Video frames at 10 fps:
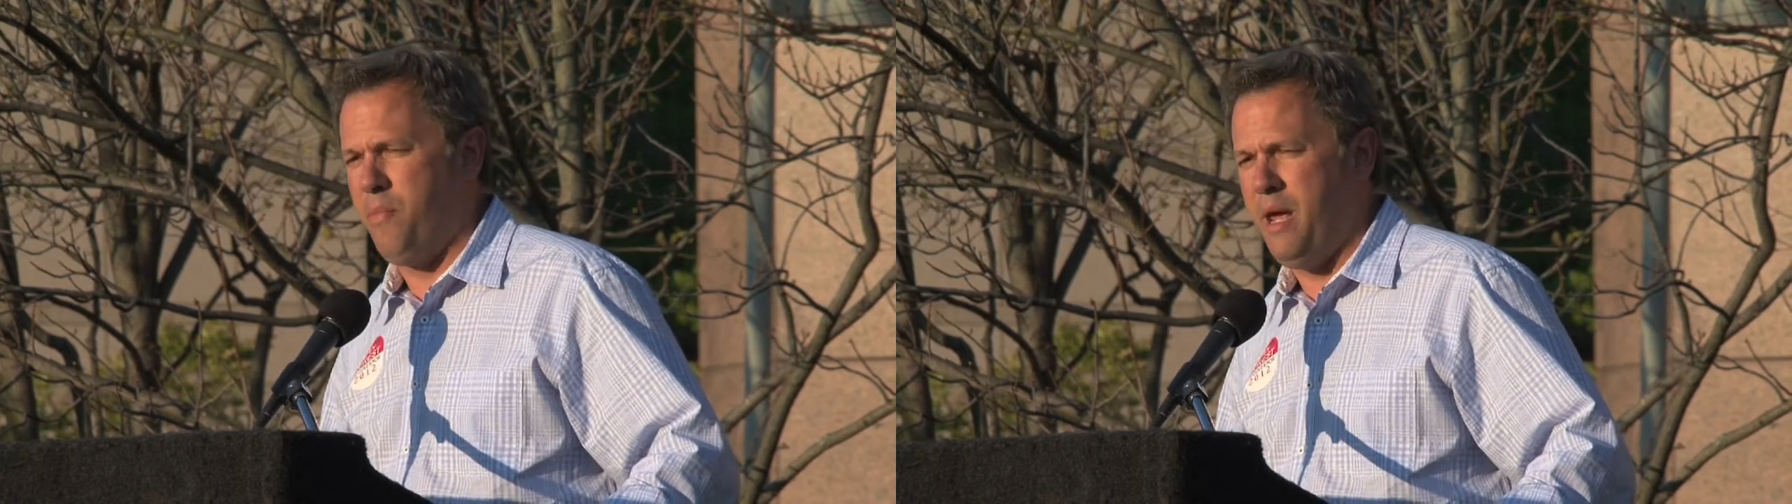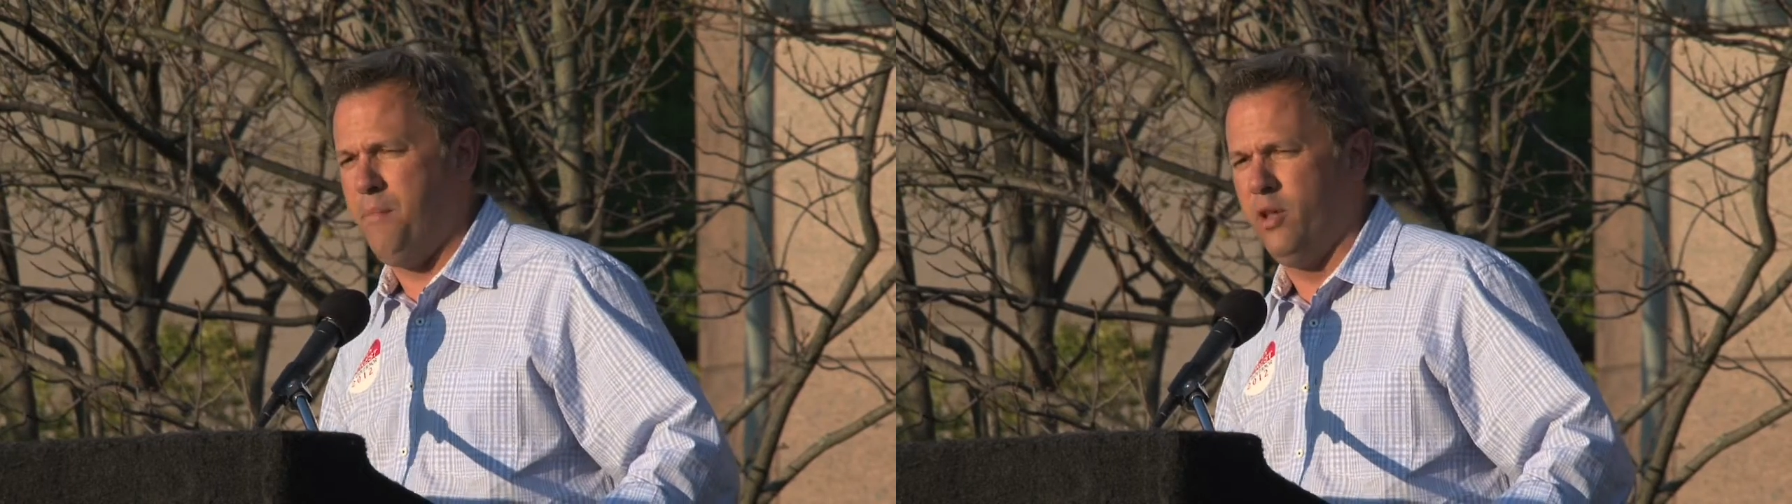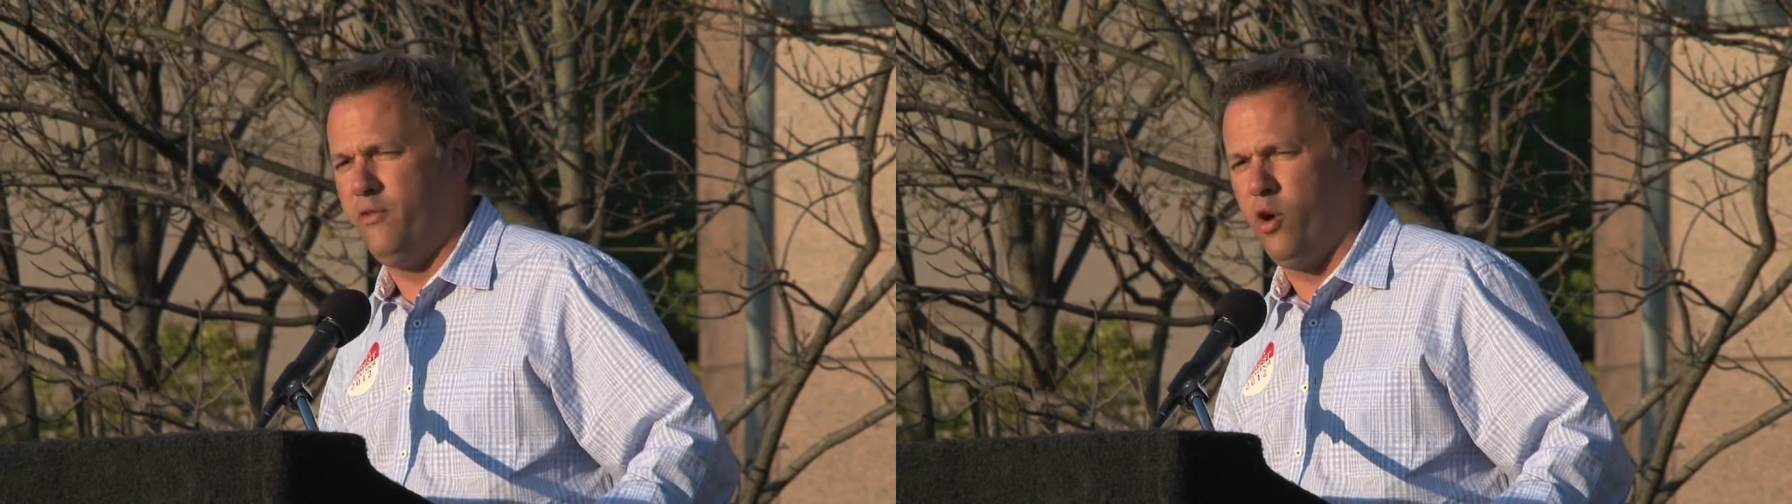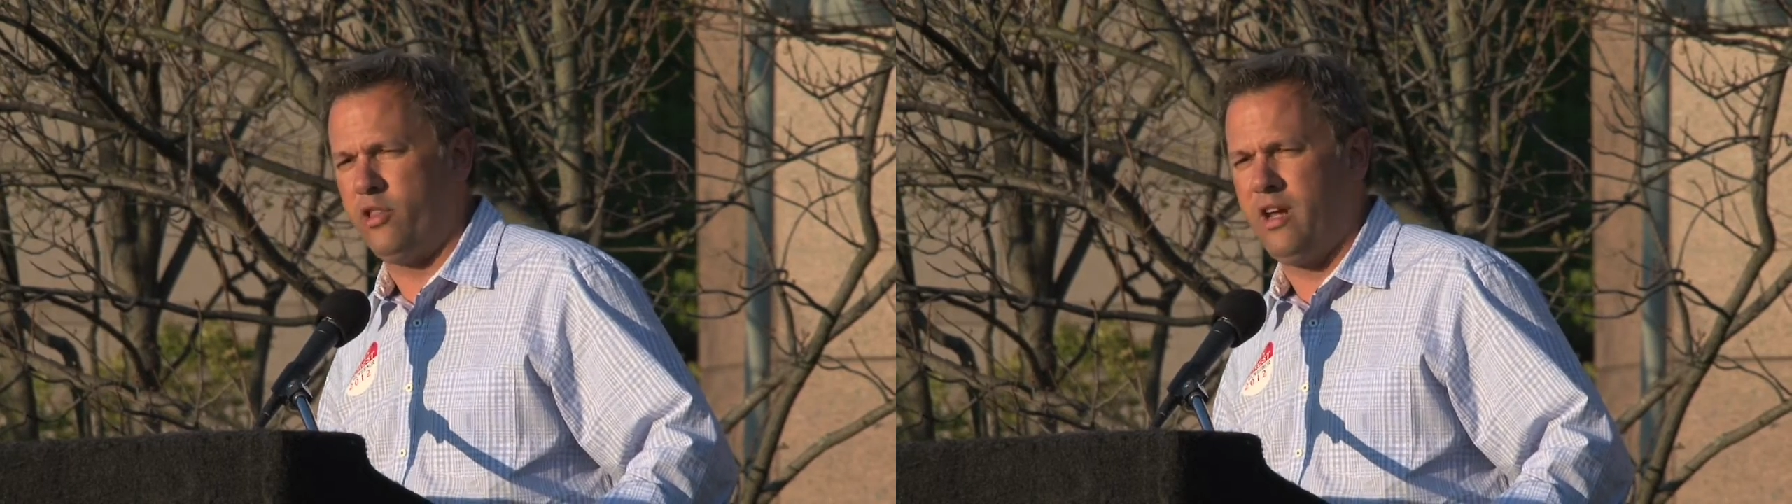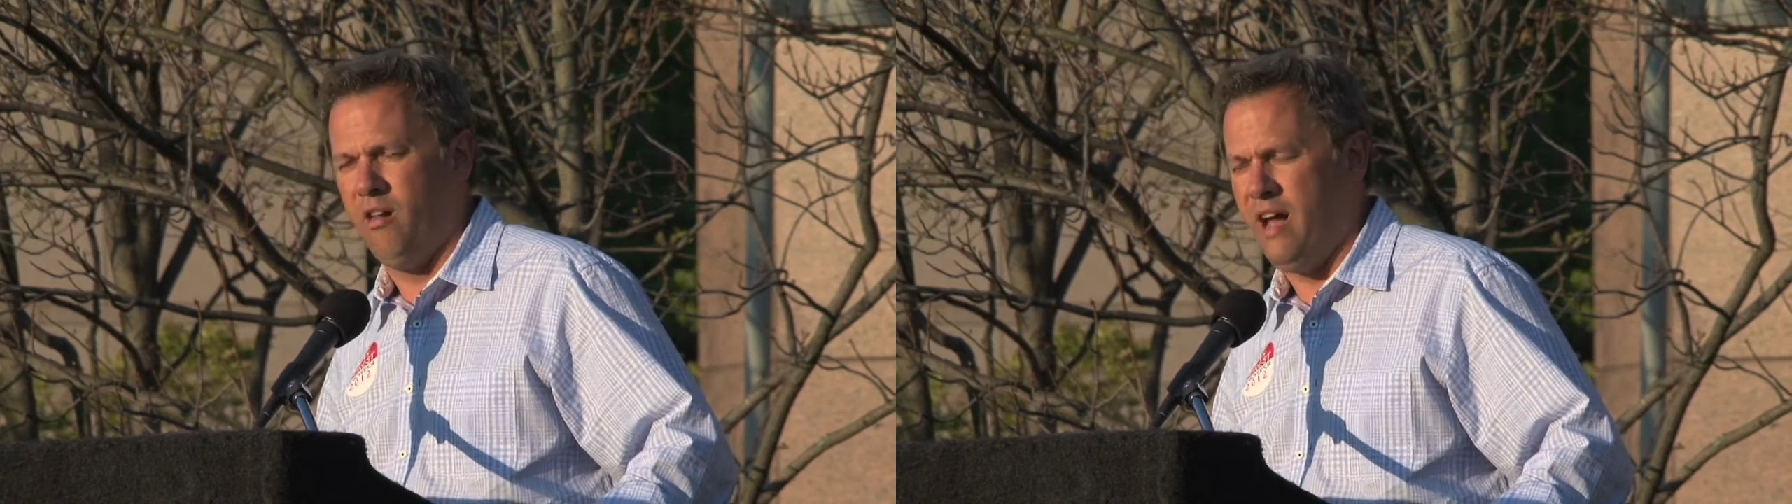the people of
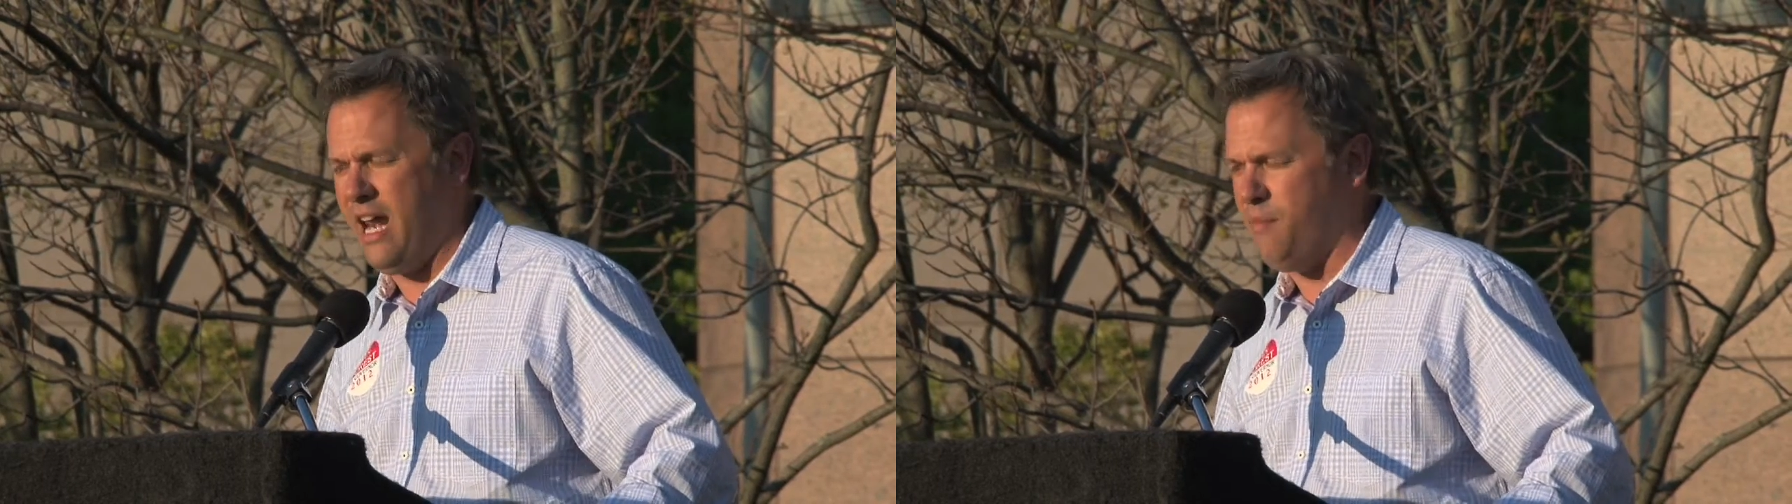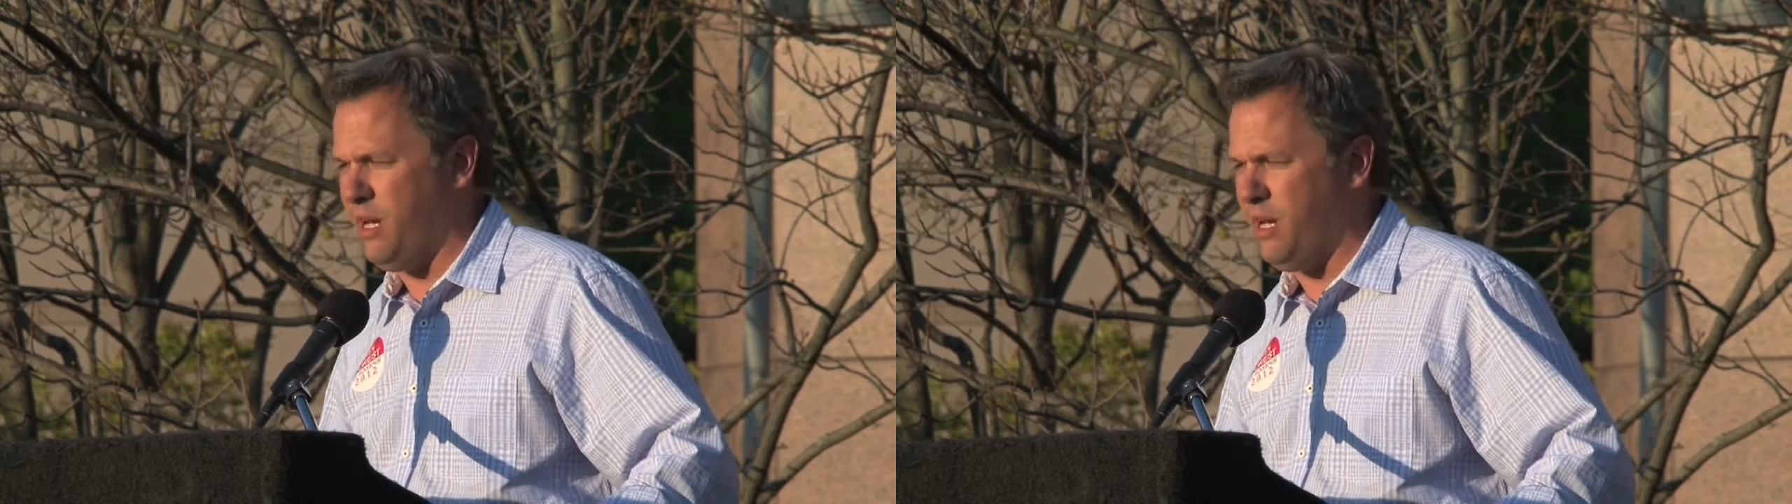North Carolina,